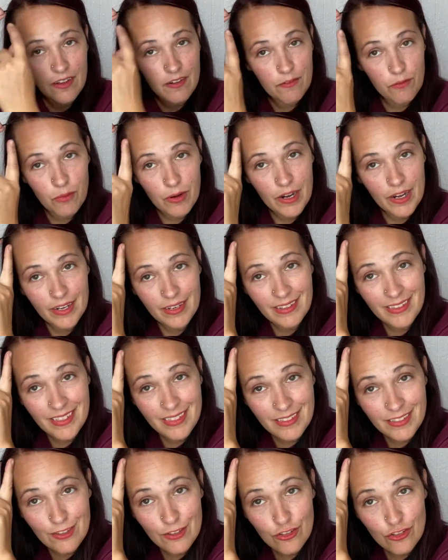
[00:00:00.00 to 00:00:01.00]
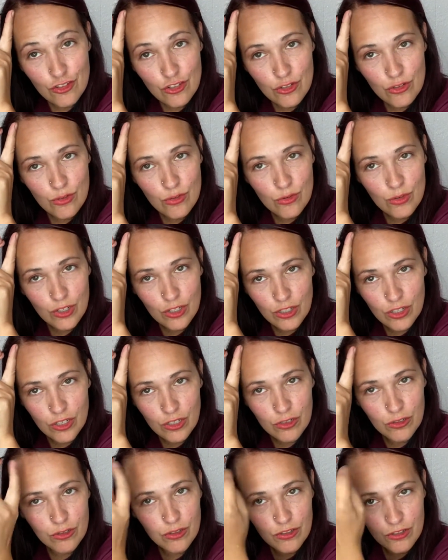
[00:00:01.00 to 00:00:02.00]
one, this is too
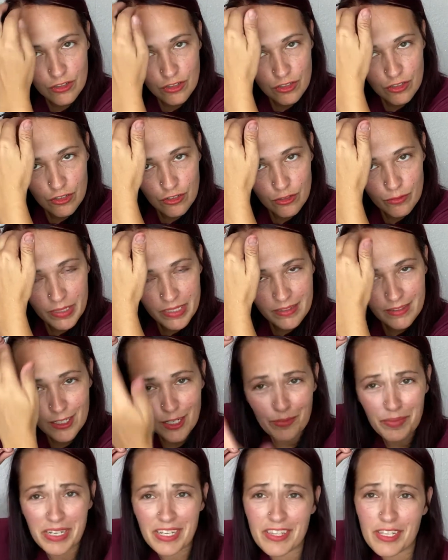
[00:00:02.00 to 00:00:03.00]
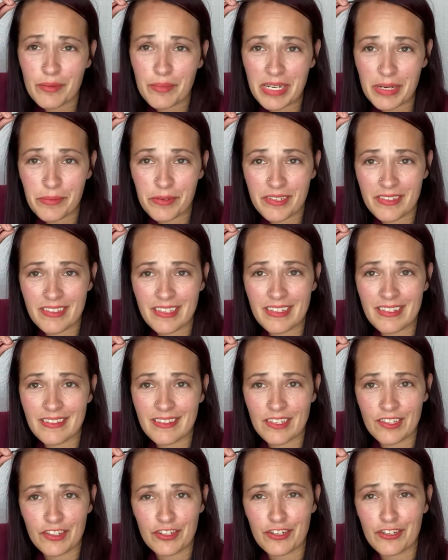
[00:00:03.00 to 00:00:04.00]
close to my scalp and they'll be able to see the
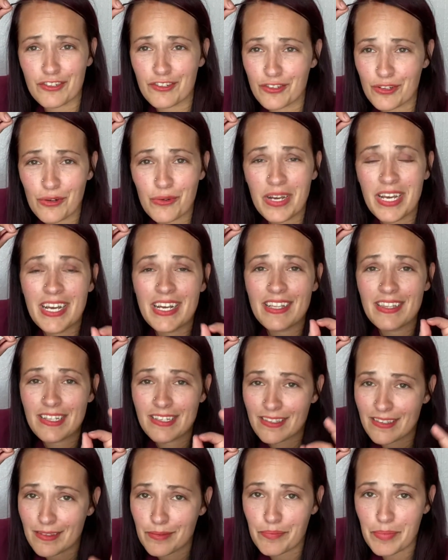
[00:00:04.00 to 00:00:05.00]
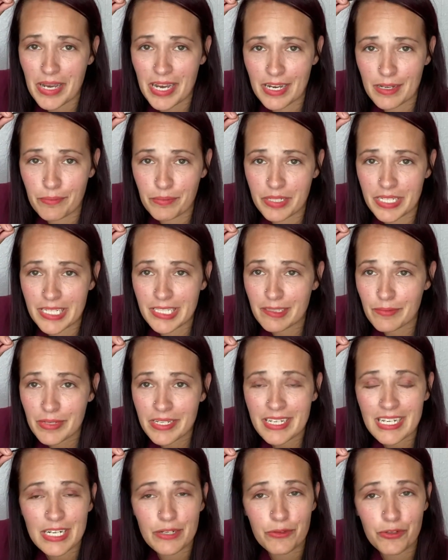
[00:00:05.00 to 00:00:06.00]
cylinder. So this is bad
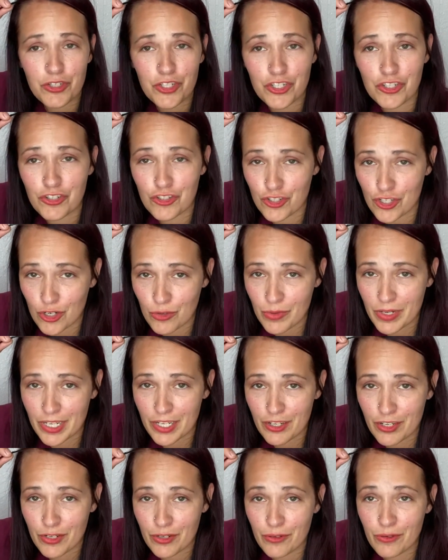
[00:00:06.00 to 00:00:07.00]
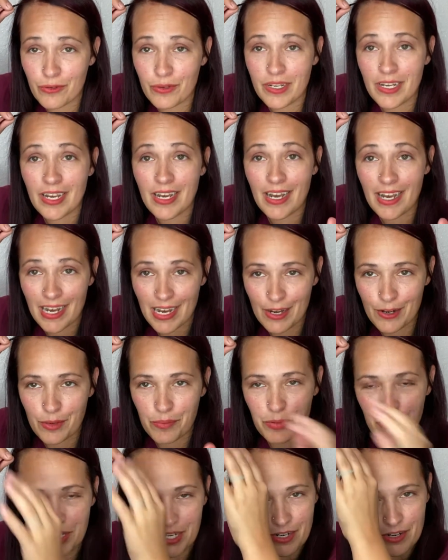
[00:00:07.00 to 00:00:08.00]
placement. I was just showing you how to
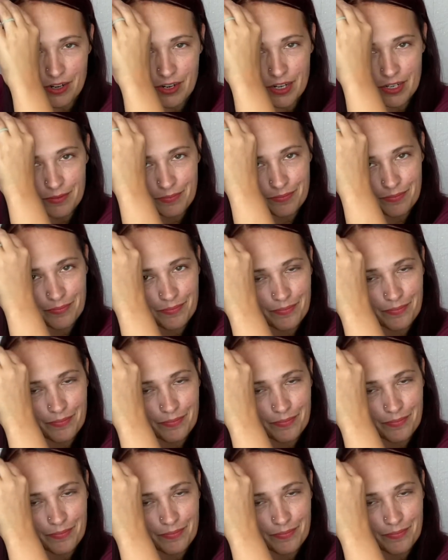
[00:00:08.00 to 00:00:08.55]
put it on.